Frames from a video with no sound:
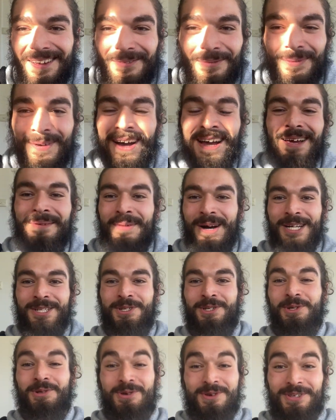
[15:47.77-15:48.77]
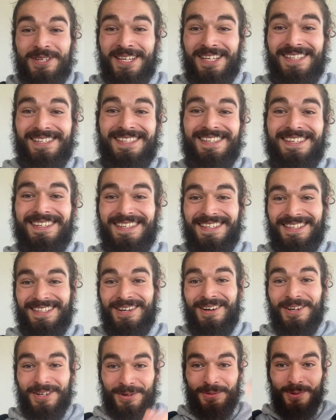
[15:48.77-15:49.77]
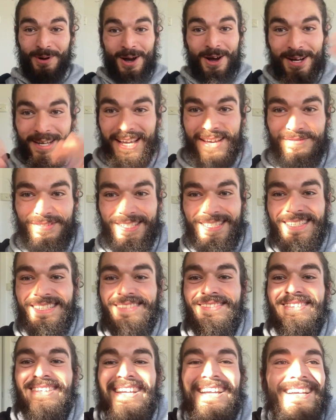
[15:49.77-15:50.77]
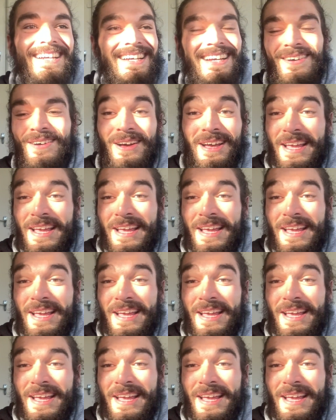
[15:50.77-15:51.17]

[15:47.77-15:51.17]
why am I choosing to go to work every single day,